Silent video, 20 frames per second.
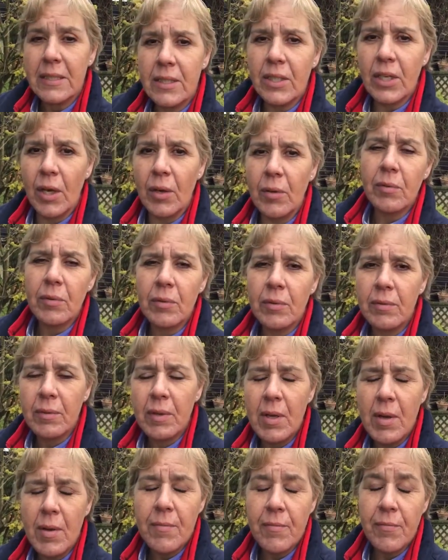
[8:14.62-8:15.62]
you know,
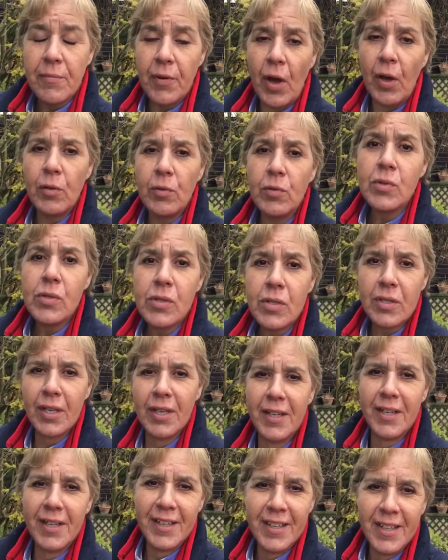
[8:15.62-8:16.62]
phones,
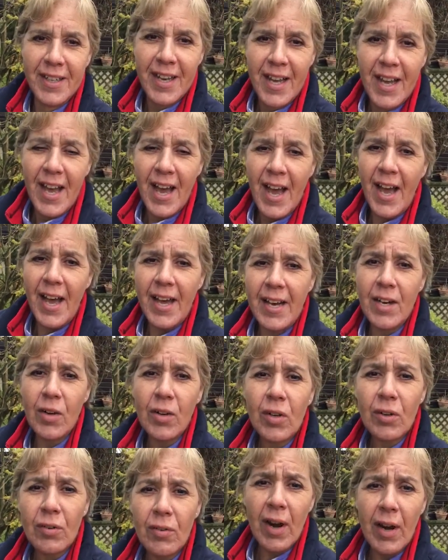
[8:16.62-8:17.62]
and
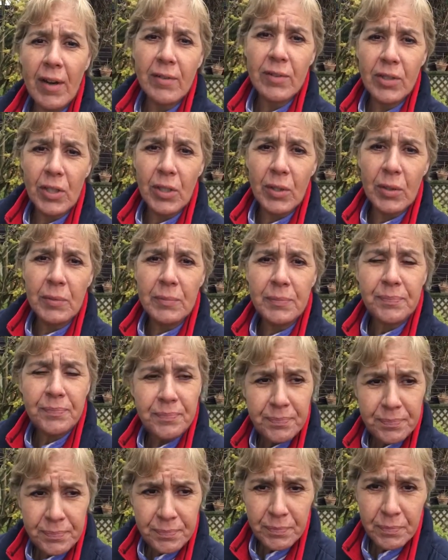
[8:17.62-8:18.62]
look around you.
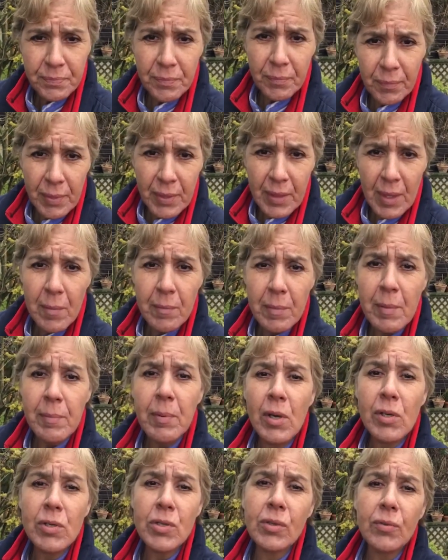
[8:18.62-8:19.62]
But
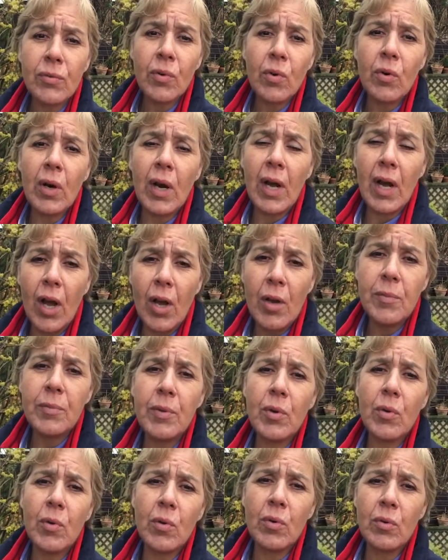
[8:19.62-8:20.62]
most of all, I hope
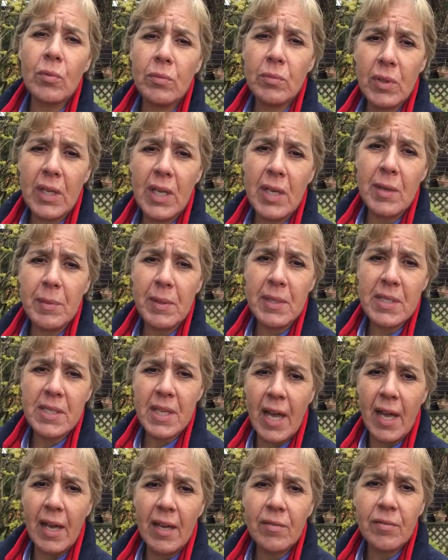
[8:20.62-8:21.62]
you're all keeping
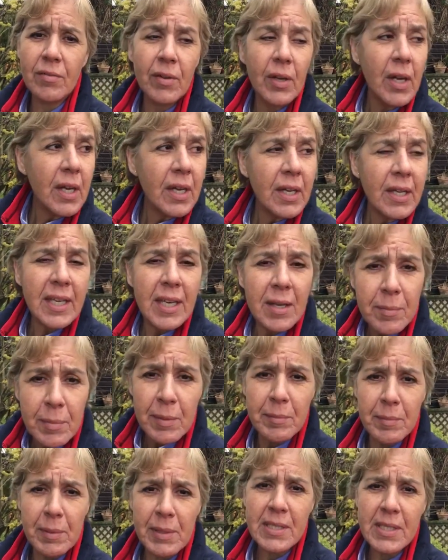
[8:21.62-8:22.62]
safe,
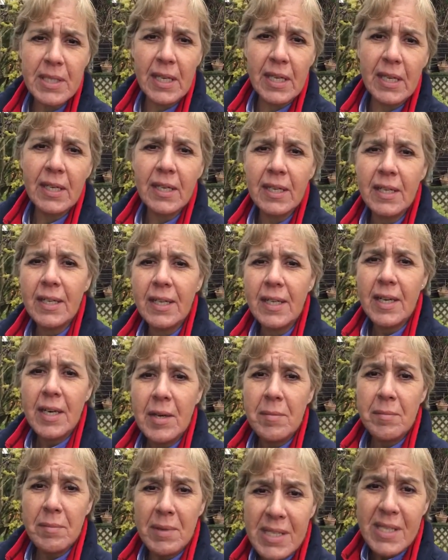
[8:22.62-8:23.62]
keeping busy,
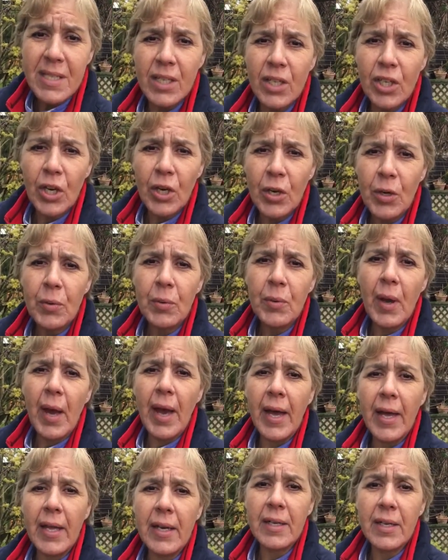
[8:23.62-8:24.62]
missing you,
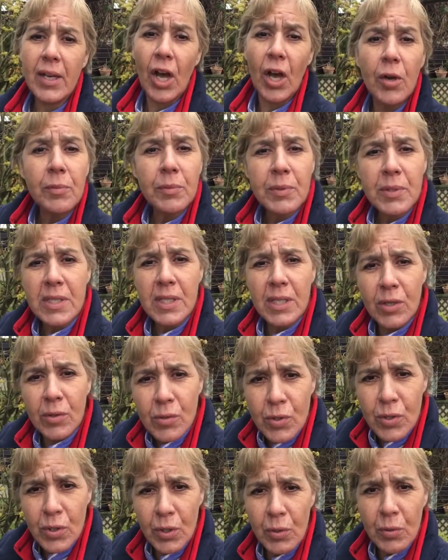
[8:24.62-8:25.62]
and hope to see
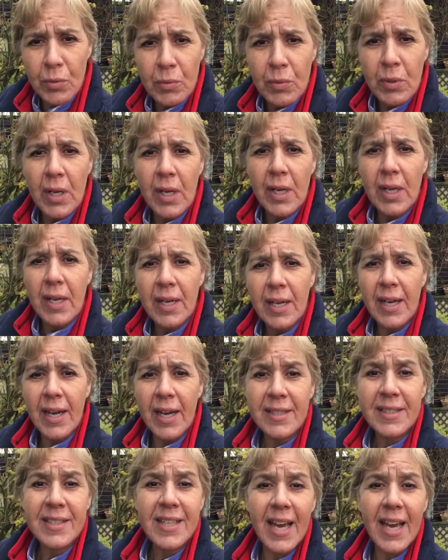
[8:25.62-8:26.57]
you soon. And